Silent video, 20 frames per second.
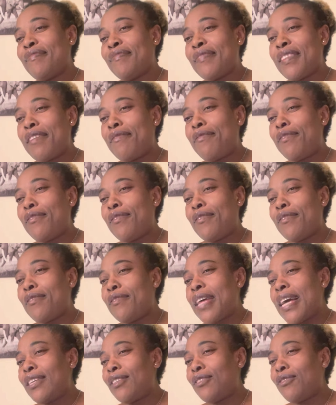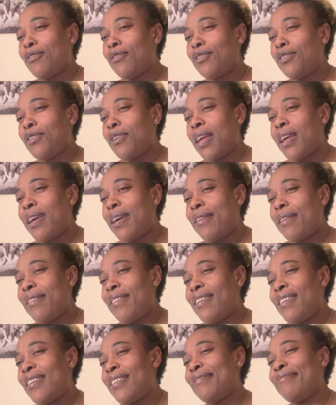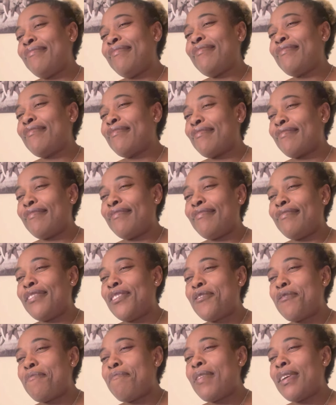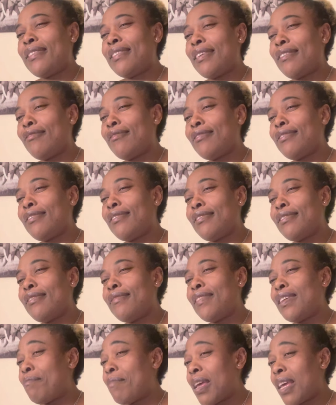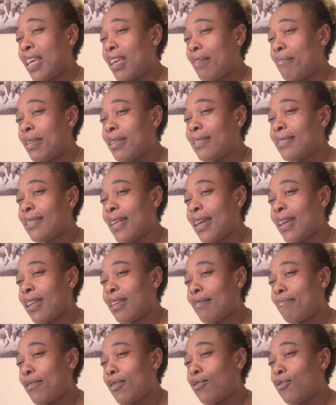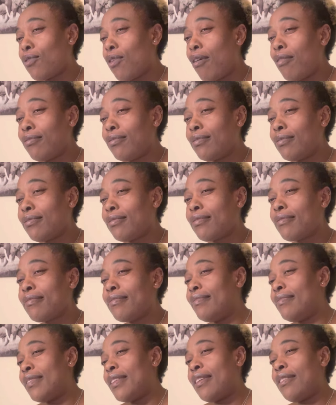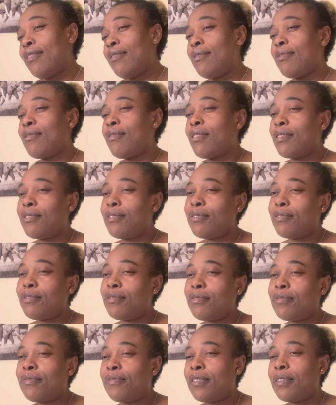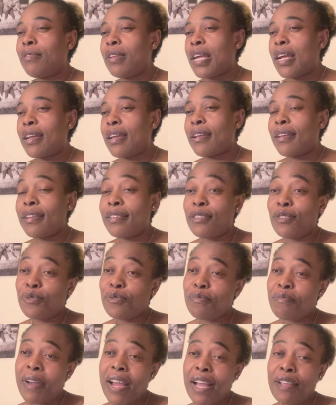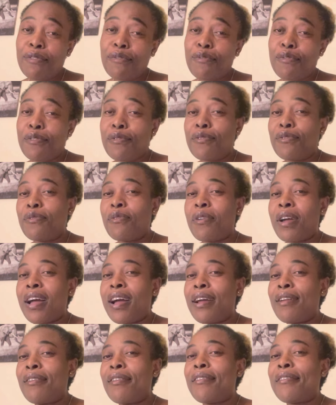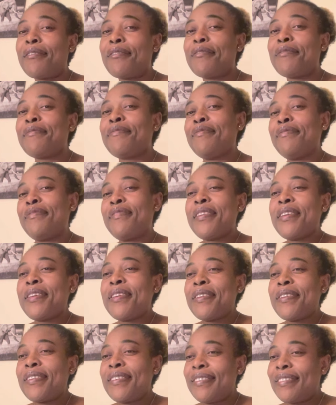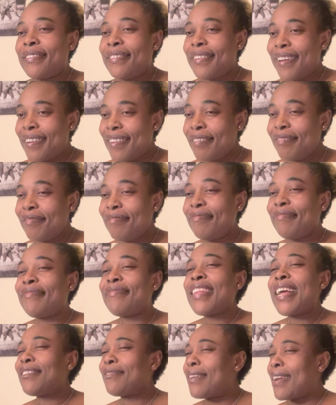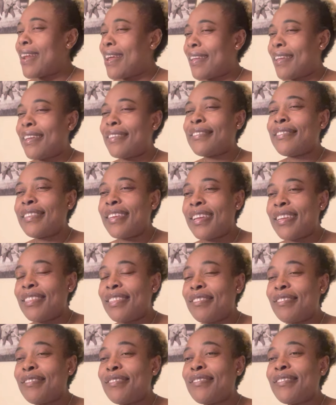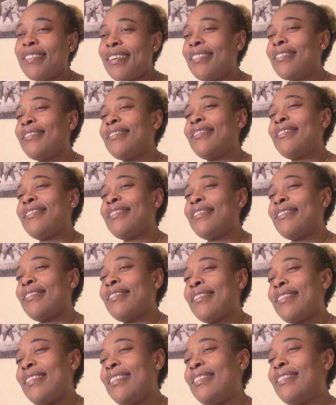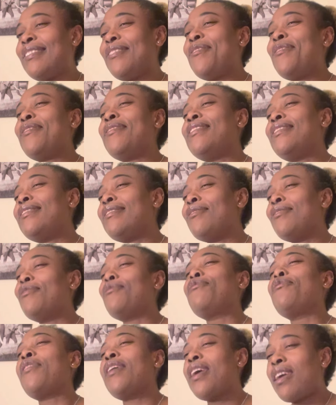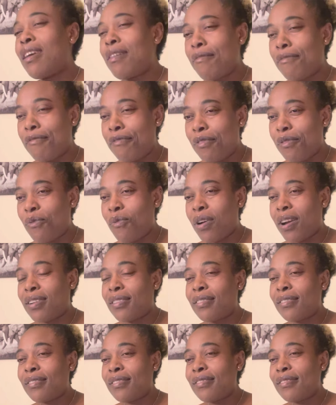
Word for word: if you know that's not your area, you better not even make a mistake because you're going to feel like it's too much for you to handle. So that's what I can say to those. It's not, this is not for everyone.